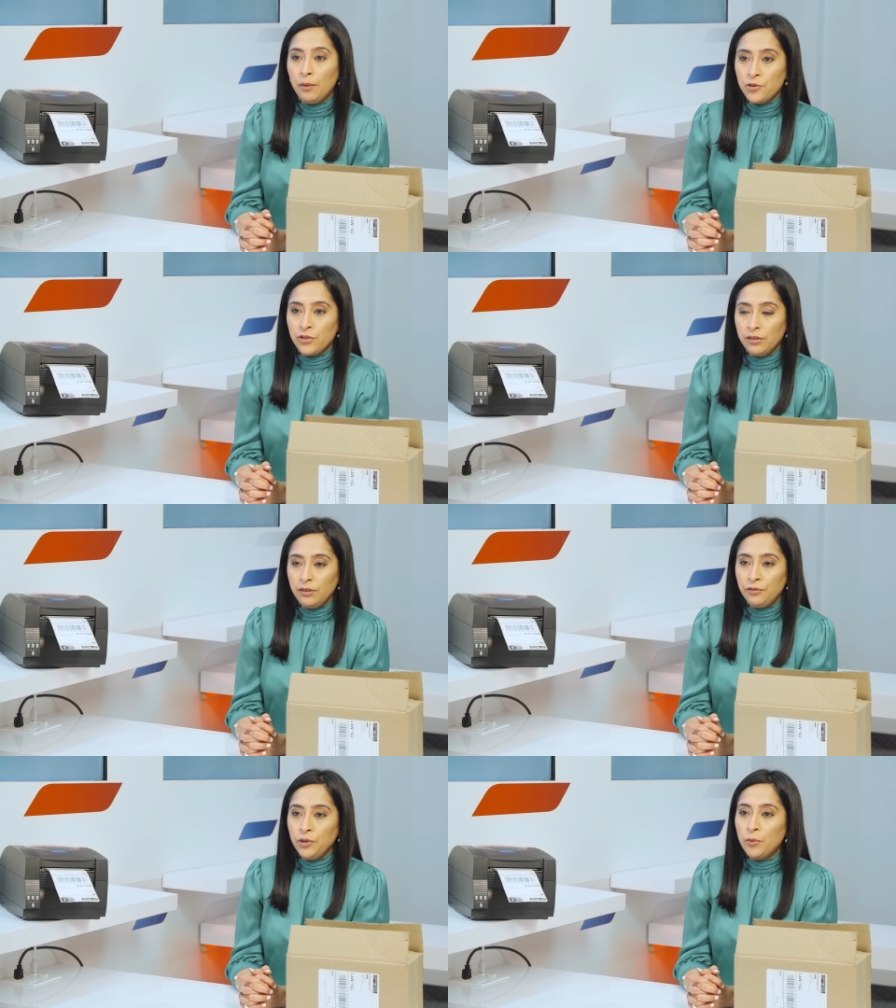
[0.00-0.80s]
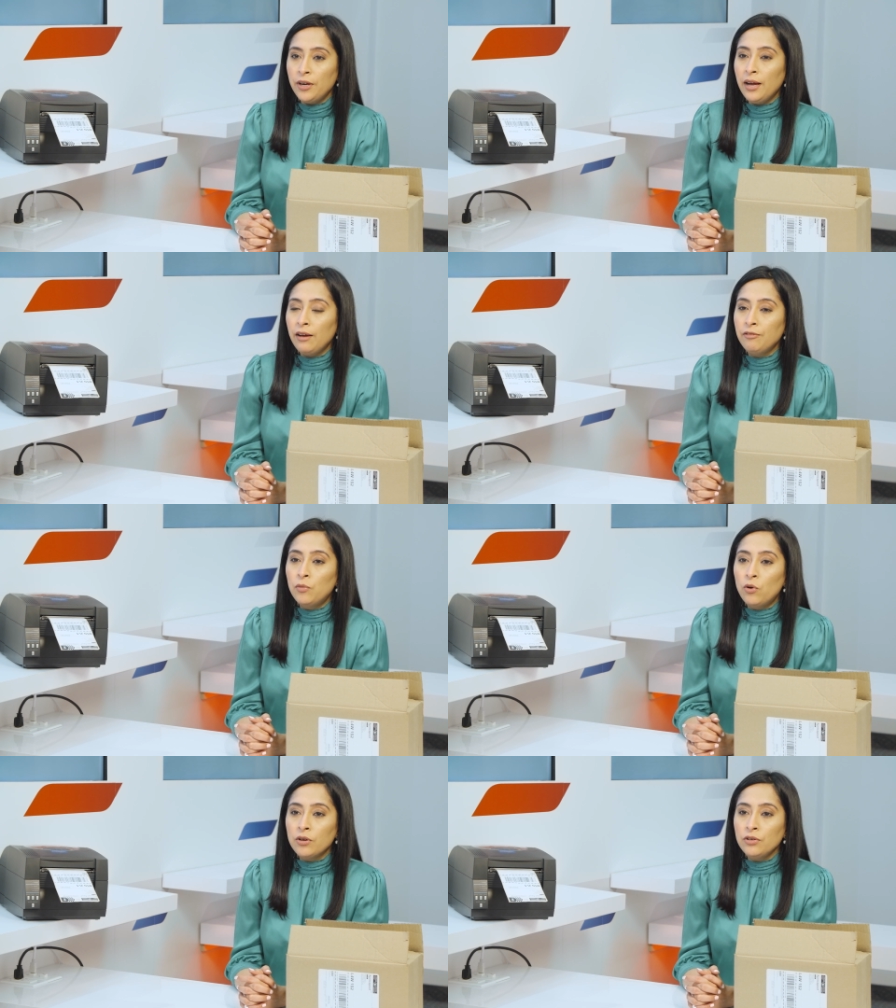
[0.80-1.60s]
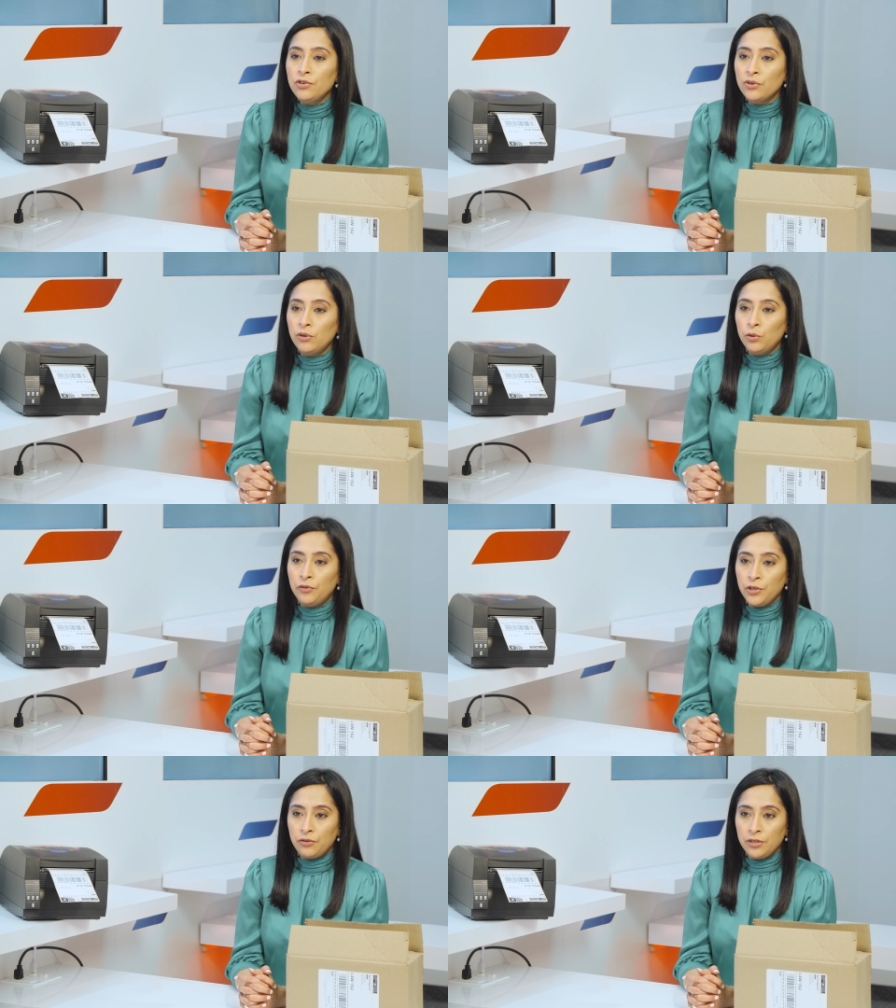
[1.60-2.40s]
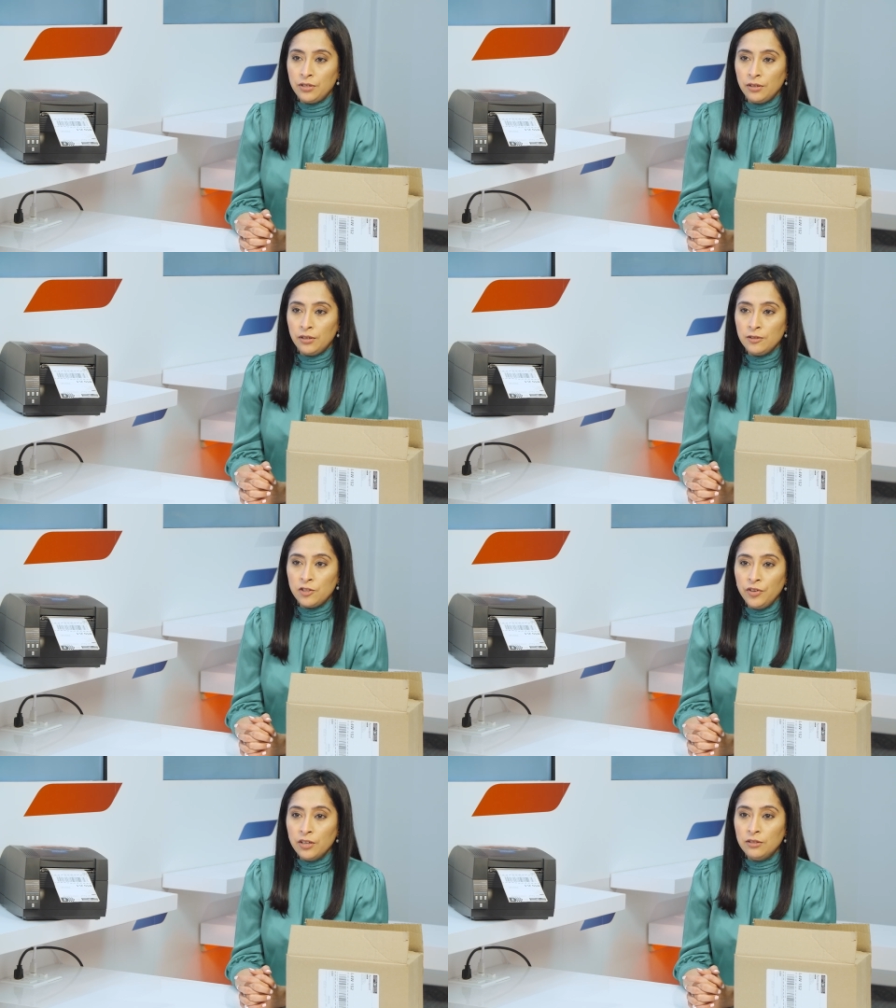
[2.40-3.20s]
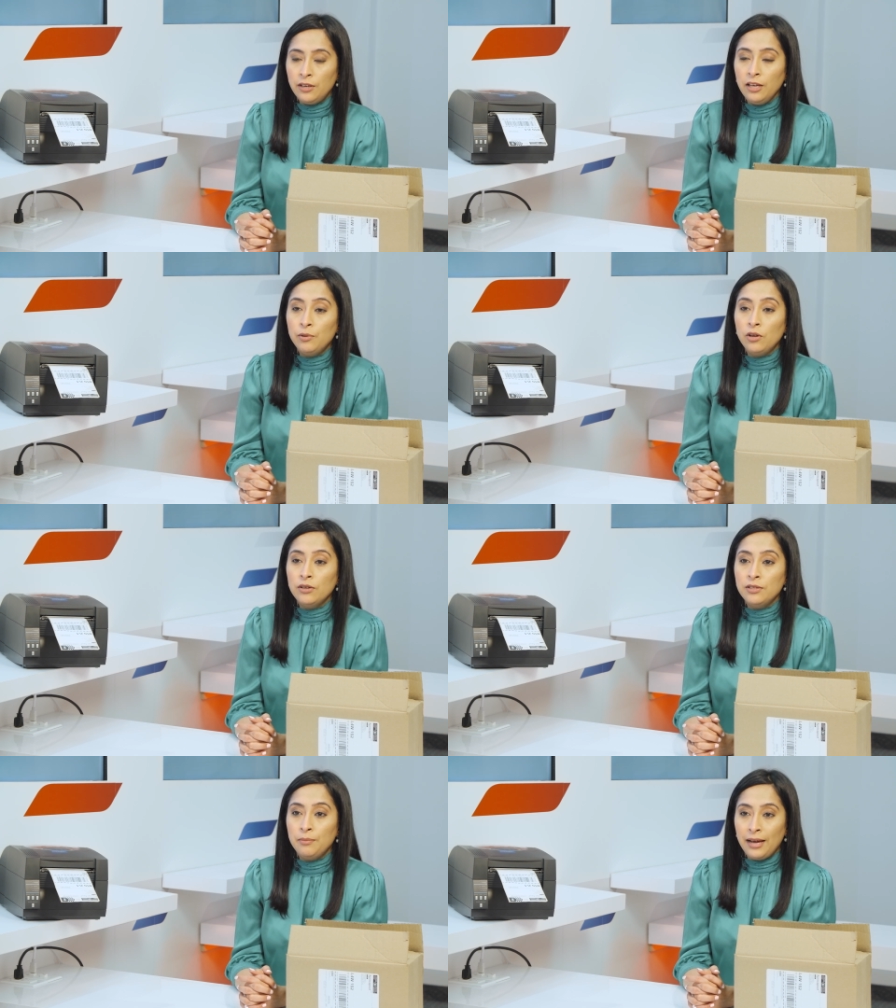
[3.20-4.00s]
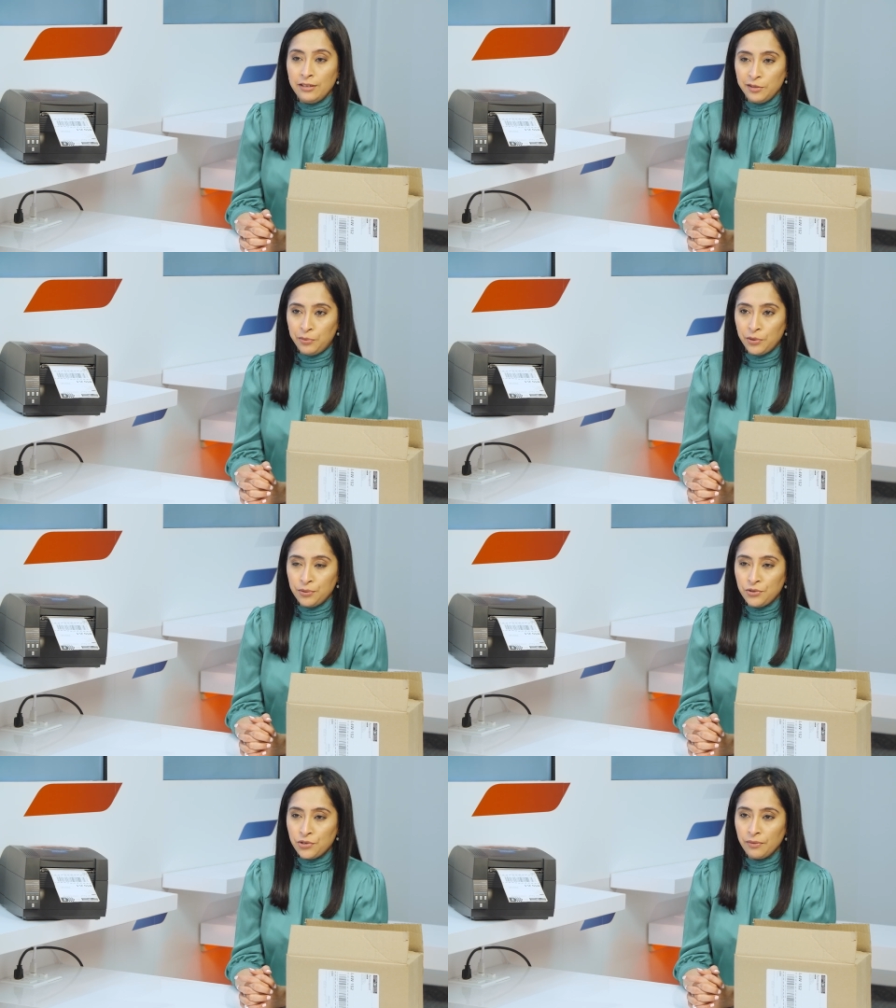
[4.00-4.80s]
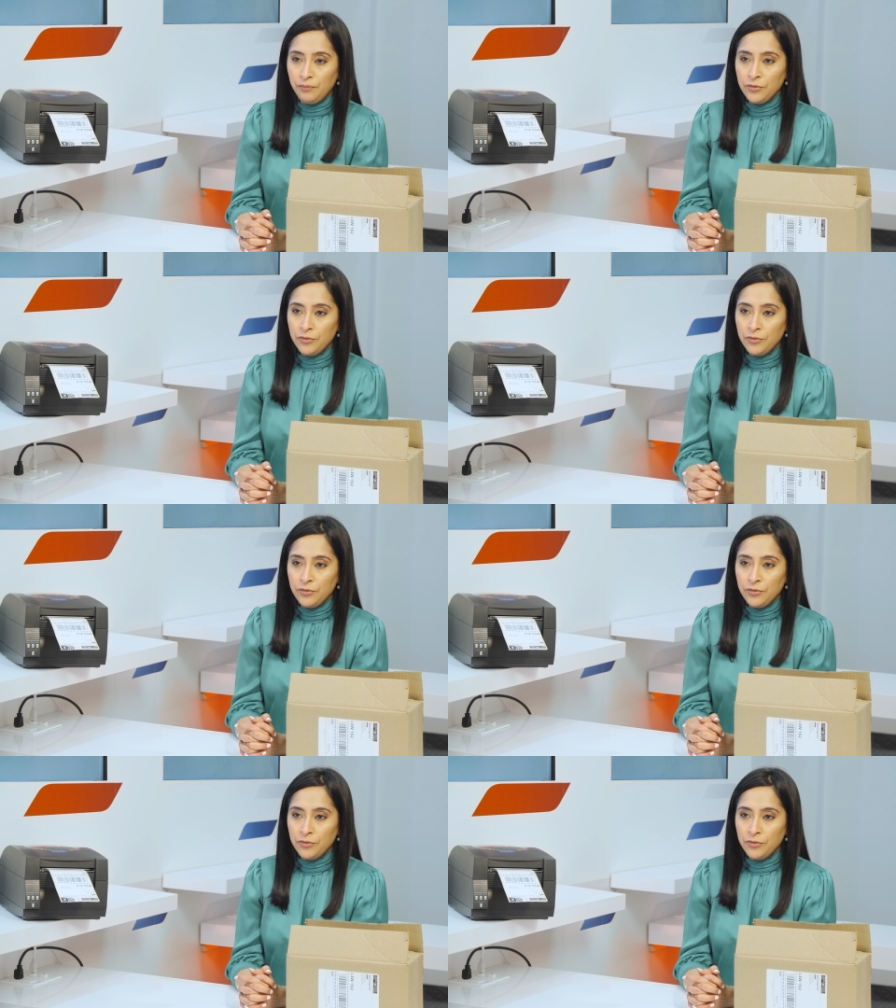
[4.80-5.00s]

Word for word: option if you want to have more control over your returns via the label on demand approach.